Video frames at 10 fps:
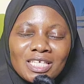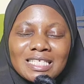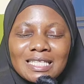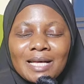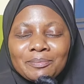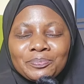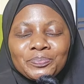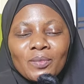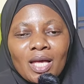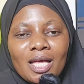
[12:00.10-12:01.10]
Islam.
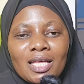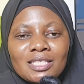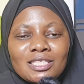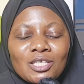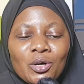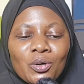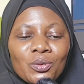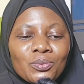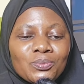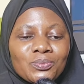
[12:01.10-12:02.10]

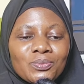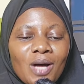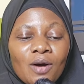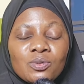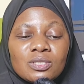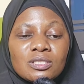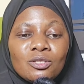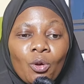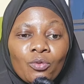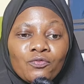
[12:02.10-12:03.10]
So I was
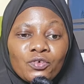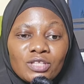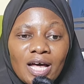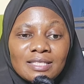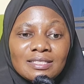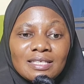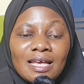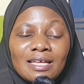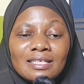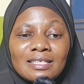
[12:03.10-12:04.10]
known for that,
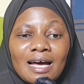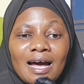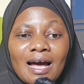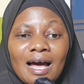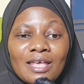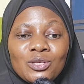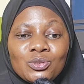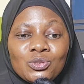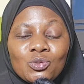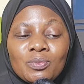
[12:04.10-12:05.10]
and I
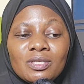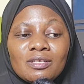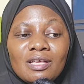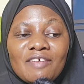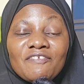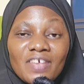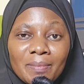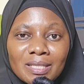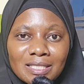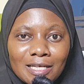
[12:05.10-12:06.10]
used to be
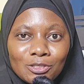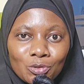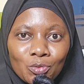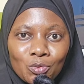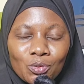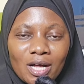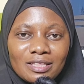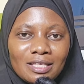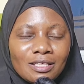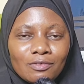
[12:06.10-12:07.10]
famous at school, I
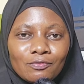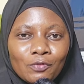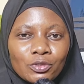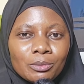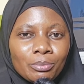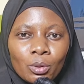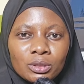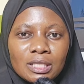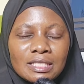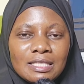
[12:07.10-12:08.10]
think, for the
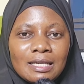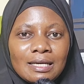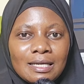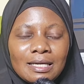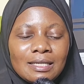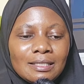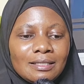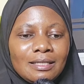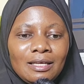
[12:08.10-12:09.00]
boldness that I had and